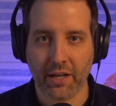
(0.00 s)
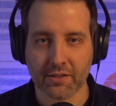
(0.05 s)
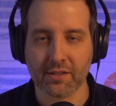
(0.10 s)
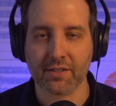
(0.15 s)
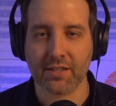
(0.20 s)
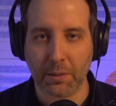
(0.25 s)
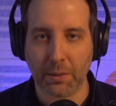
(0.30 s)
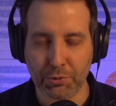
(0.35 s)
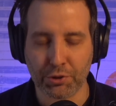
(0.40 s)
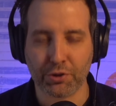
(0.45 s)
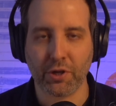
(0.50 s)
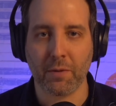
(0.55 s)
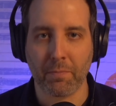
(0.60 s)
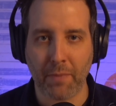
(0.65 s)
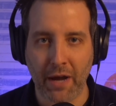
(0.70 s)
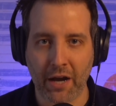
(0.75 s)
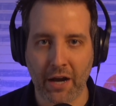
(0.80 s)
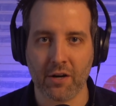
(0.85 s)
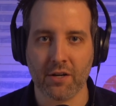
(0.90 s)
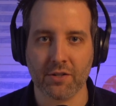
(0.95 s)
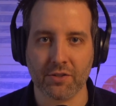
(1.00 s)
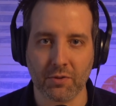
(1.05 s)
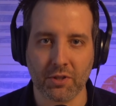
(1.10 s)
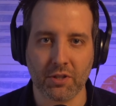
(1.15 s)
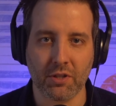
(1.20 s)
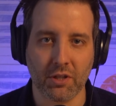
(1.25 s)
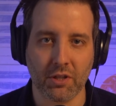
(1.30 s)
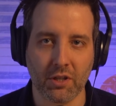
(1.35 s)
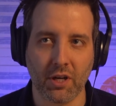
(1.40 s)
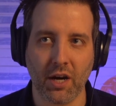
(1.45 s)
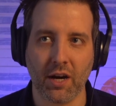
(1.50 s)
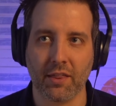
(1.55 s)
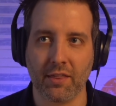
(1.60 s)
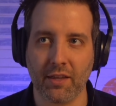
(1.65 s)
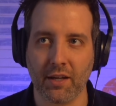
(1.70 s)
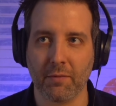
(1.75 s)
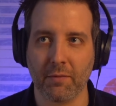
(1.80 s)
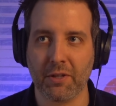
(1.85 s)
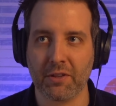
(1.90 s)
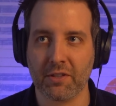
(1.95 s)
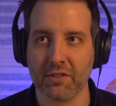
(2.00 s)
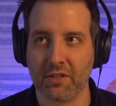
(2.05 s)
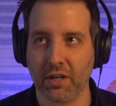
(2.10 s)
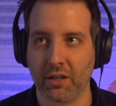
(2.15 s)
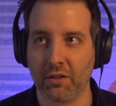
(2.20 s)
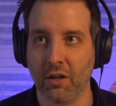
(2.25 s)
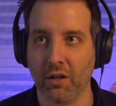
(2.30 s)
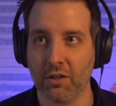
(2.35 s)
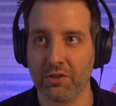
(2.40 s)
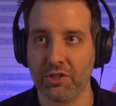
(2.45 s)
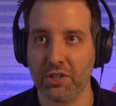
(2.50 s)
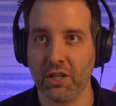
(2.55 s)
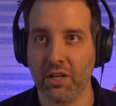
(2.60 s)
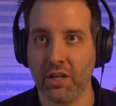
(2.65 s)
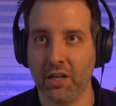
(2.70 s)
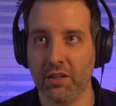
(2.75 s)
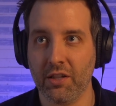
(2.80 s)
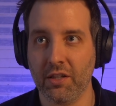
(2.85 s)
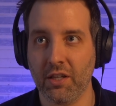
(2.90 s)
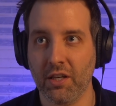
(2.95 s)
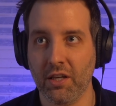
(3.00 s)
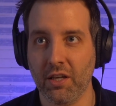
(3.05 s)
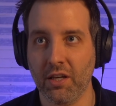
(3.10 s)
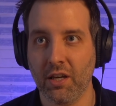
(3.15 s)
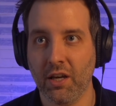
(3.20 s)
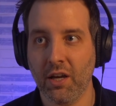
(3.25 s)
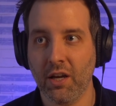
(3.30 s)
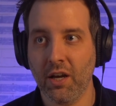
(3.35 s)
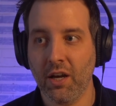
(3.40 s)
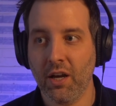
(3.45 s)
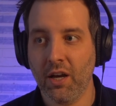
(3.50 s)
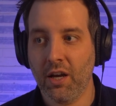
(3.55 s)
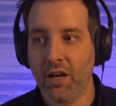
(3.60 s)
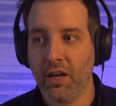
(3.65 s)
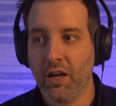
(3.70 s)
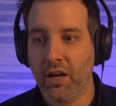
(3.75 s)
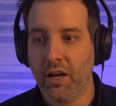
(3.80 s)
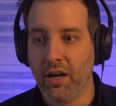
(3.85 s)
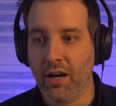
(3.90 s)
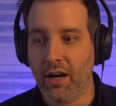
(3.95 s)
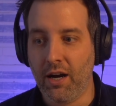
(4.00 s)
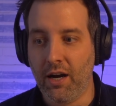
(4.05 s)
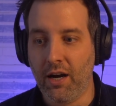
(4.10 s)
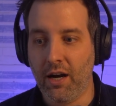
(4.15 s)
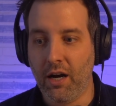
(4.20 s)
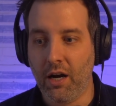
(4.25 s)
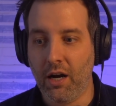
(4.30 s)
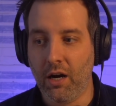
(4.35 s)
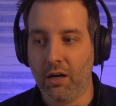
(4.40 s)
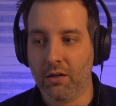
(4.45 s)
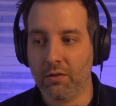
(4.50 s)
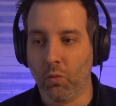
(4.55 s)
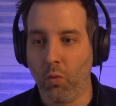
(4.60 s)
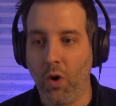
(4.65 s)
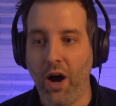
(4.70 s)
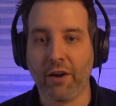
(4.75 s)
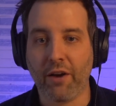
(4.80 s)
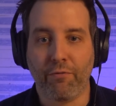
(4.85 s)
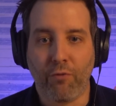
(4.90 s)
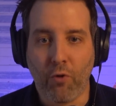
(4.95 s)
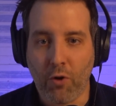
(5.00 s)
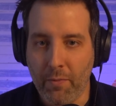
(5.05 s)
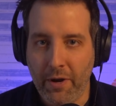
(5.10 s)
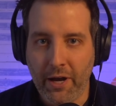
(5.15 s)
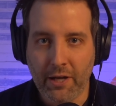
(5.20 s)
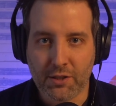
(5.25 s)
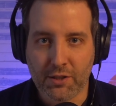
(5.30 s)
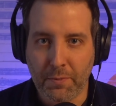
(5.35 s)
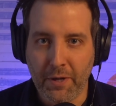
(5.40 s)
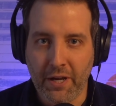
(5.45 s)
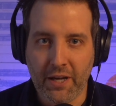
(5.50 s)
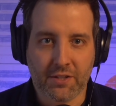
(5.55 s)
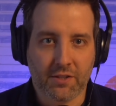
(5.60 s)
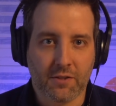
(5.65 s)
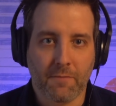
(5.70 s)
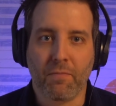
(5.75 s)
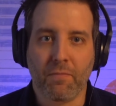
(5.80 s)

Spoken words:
substrate matters. You got to think about this technology in the wide format space.